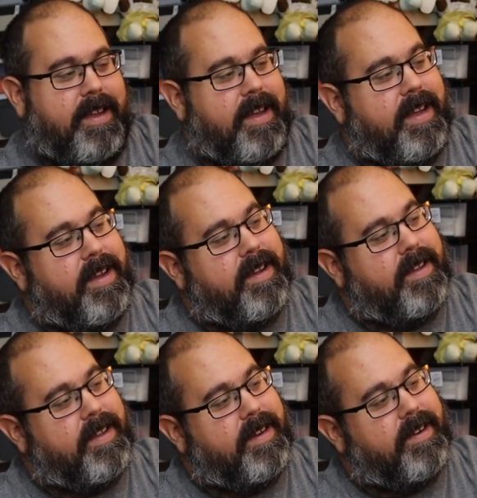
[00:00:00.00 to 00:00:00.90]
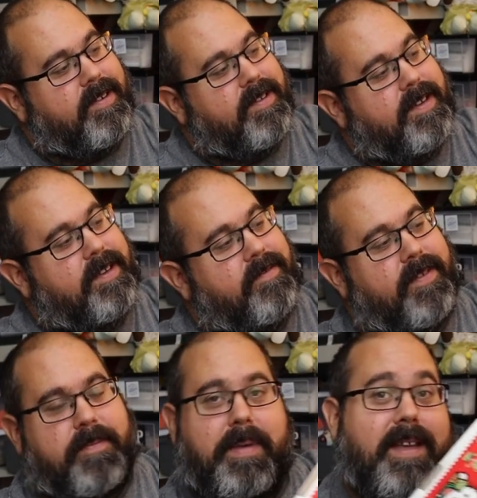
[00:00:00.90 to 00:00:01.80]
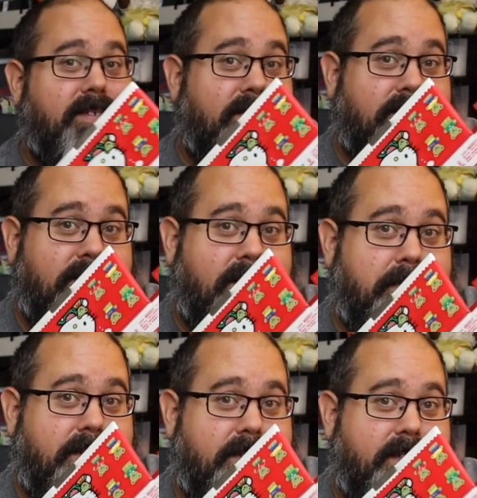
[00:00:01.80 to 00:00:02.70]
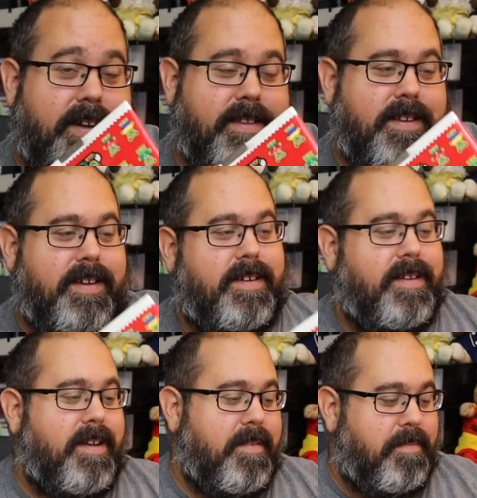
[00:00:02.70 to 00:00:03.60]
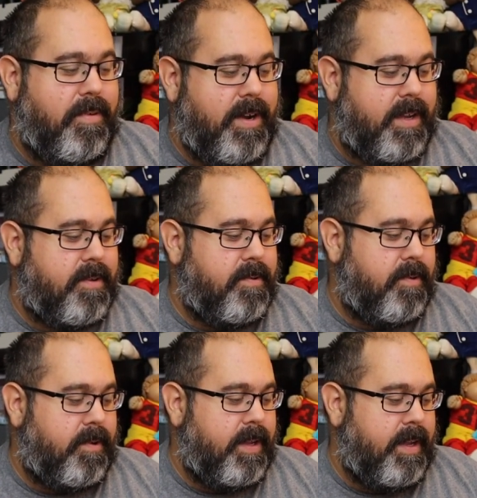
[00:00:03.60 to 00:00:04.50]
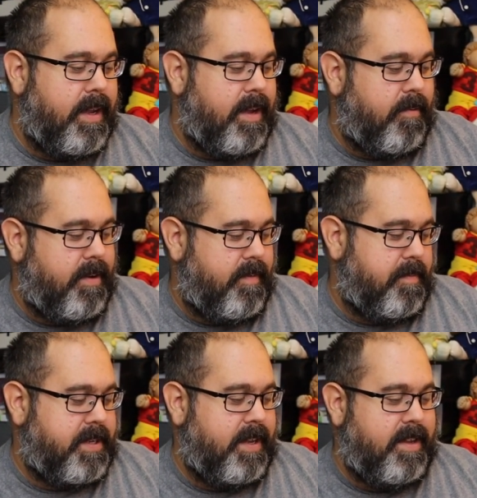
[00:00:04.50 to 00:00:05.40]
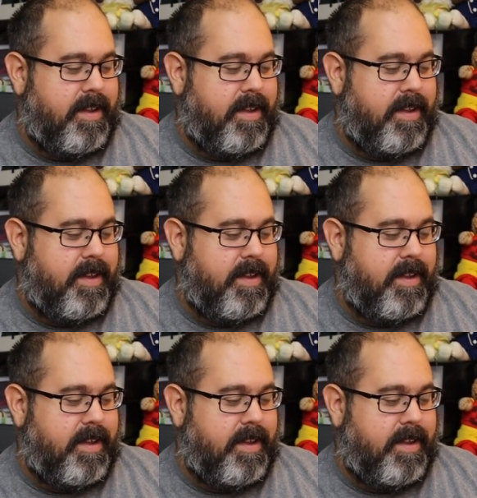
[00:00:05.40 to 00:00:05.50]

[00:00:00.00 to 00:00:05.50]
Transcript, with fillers: Uh, and then there's for the pencil sharpener right there. Pretty cool. Uh, one of them's